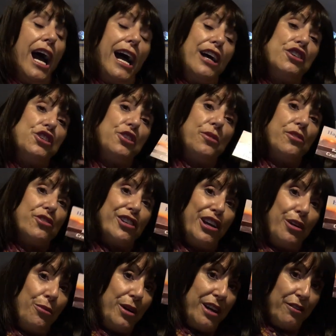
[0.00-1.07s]
As you
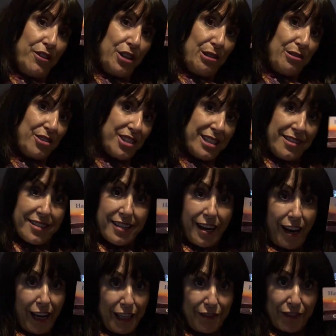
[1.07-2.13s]
see, we've used this
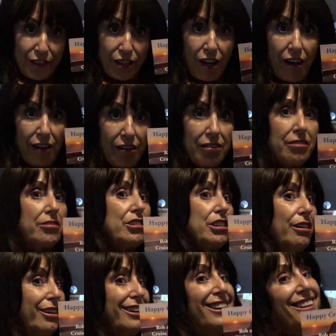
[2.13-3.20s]
delightful card
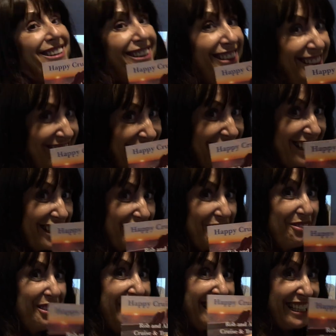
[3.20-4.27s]

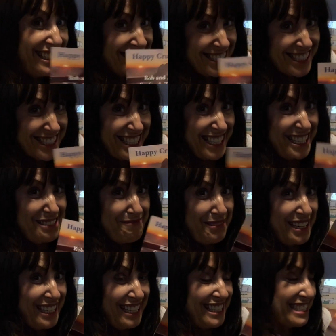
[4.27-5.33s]
that we just keep
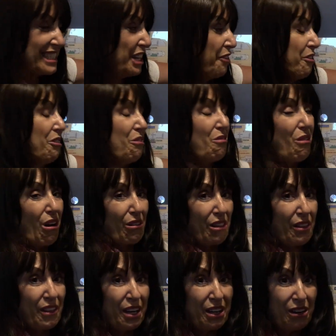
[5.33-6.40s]
in it
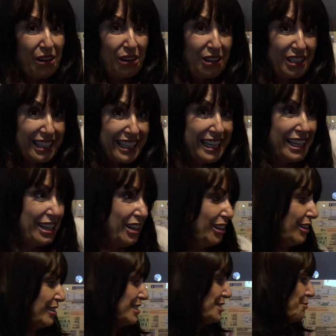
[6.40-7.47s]
rather than our key
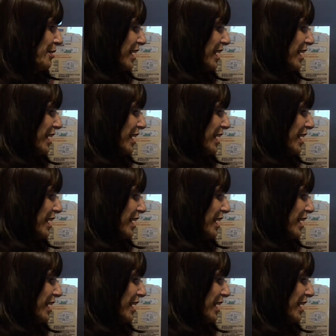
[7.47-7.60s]
cards.